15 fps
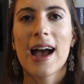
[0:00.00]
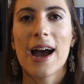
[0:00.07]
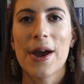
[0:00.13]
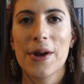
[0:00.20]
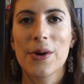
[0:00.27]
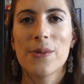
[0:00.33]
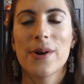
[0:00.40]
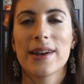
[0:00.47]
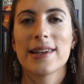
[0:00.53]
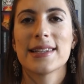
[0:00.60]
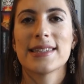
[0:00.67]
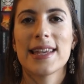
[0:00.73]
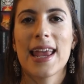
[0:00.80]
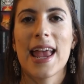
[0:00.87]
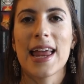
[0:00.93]
I don't want to
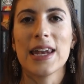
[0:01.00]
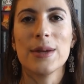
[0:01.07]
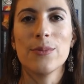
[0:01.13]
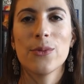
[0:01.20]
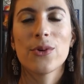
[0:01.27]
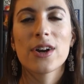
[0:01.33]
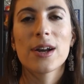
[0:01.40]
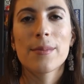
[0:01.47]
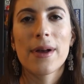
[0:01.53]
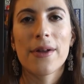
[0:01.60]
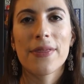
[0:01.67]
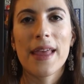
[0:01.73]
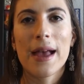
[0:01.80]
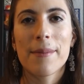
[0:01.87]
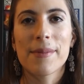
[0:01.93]
say any more
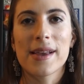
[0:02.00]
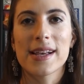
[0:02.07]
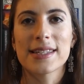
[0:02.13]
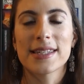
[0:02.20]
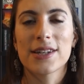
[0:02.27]
about that because